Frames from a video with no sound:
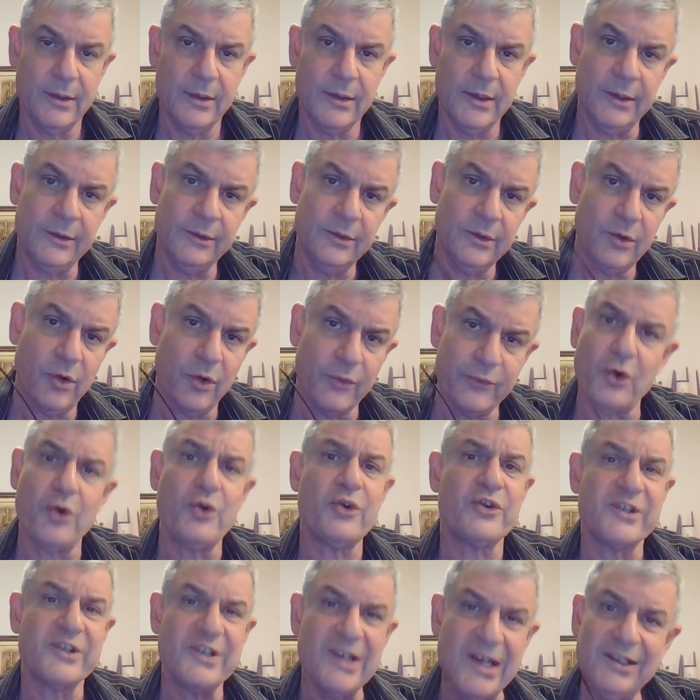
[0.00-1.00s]
And of
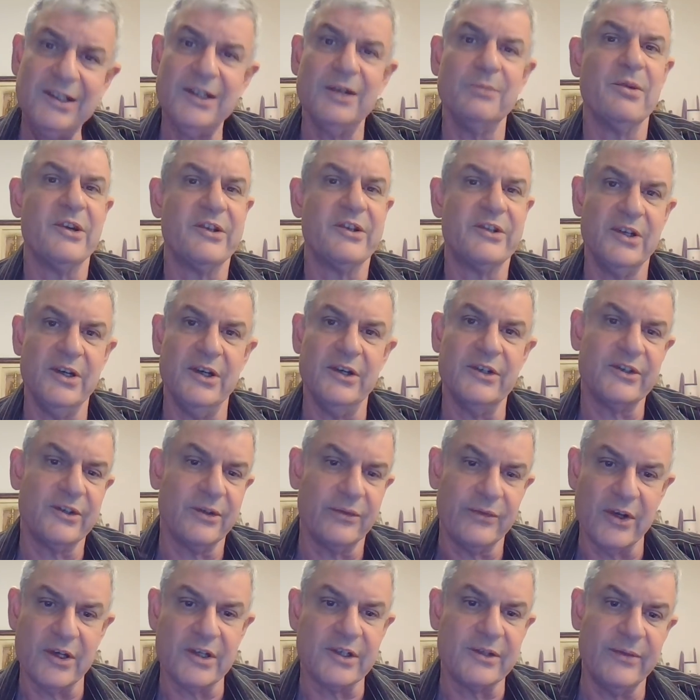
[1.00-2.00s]
course, intimacy is
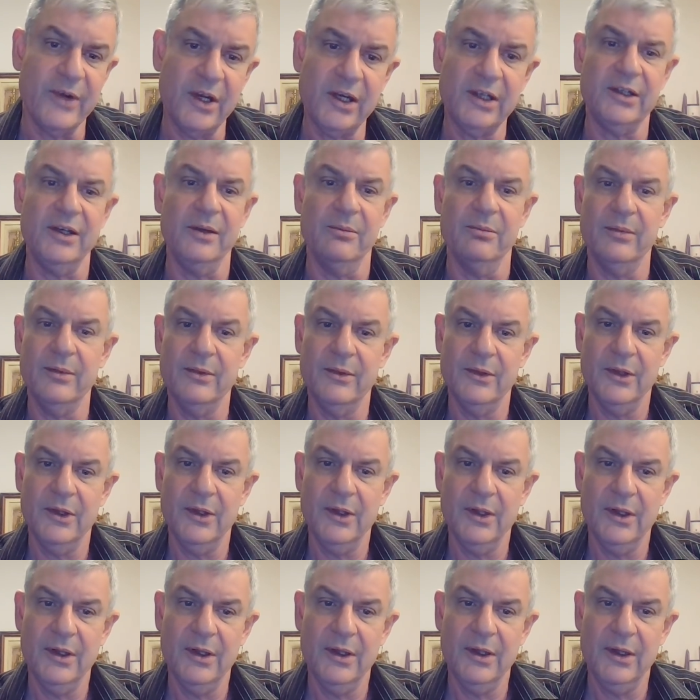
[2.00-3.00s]
the first victim.
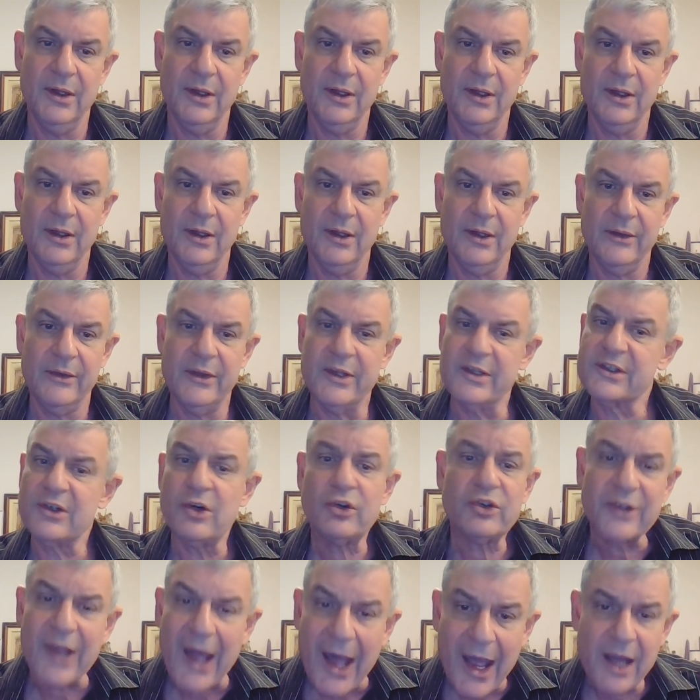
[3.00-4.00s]
There's
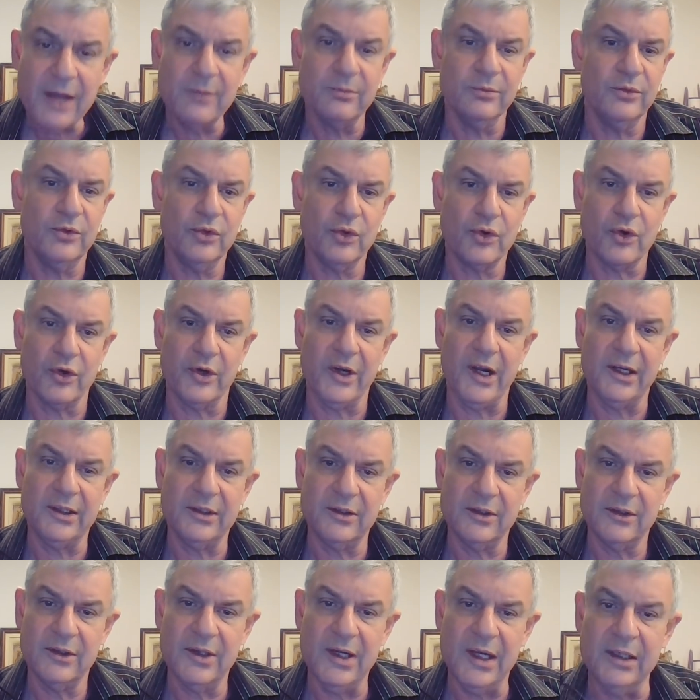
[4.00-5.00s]
no time to
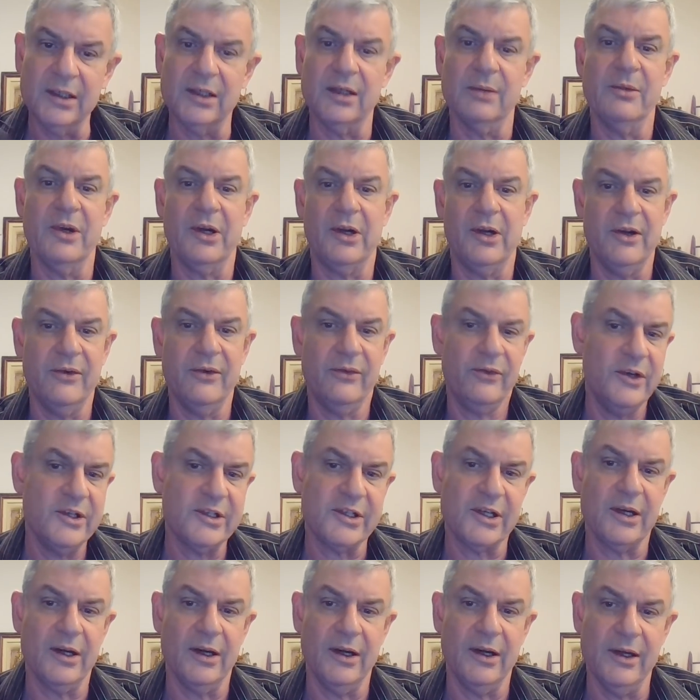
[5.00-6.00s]
connect intimately,
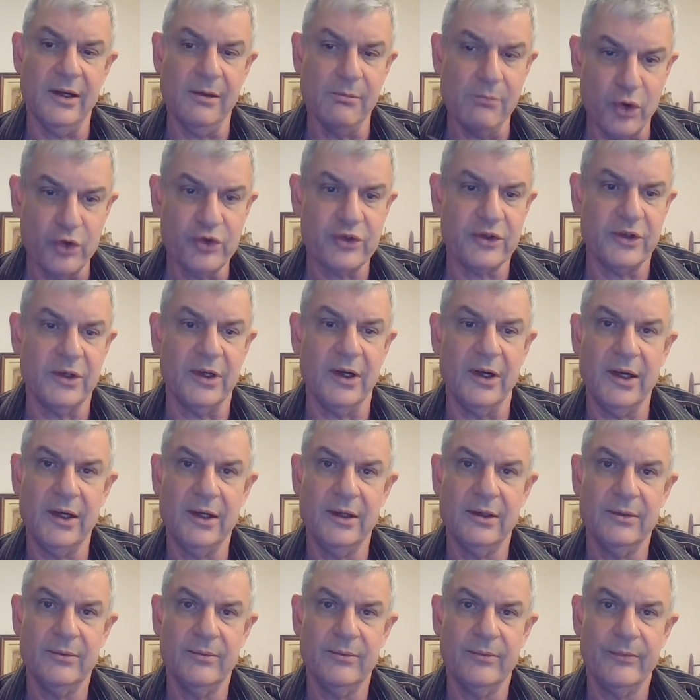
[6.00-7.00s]
physically, emotionally,
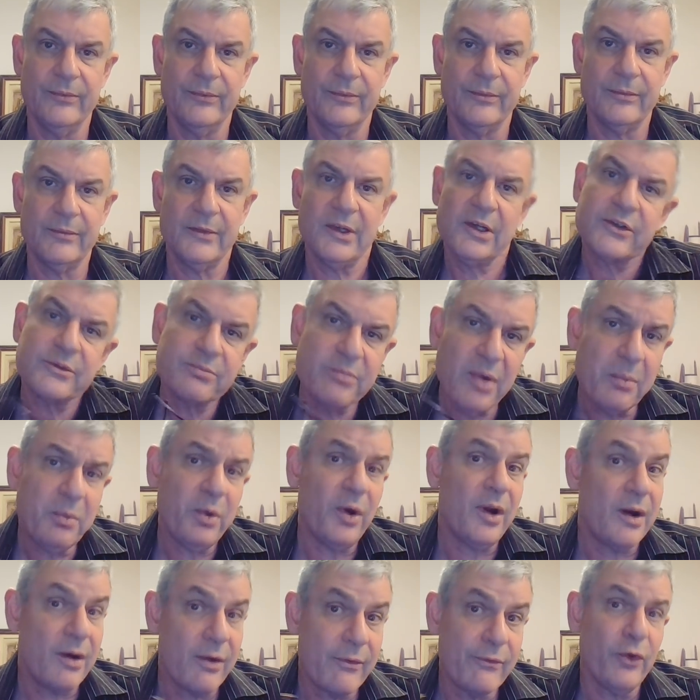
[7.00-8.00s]
because
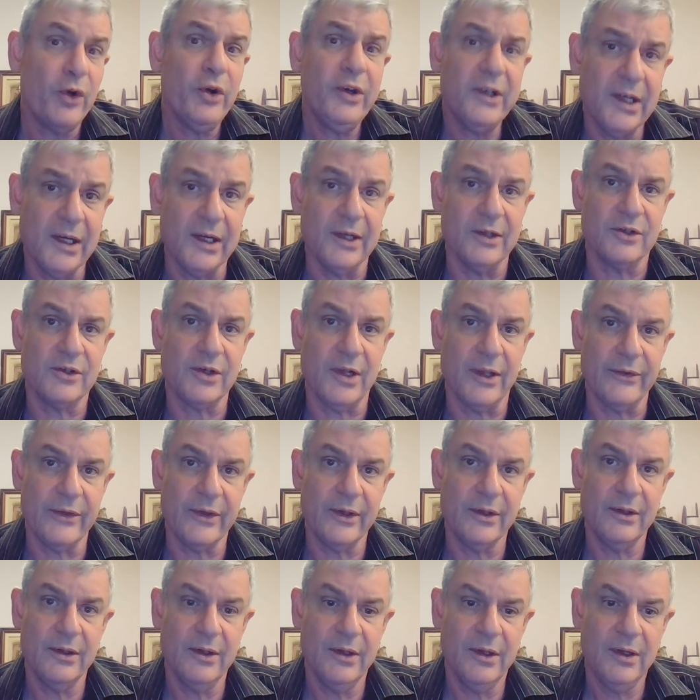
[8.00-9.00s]
people are avoiding each other.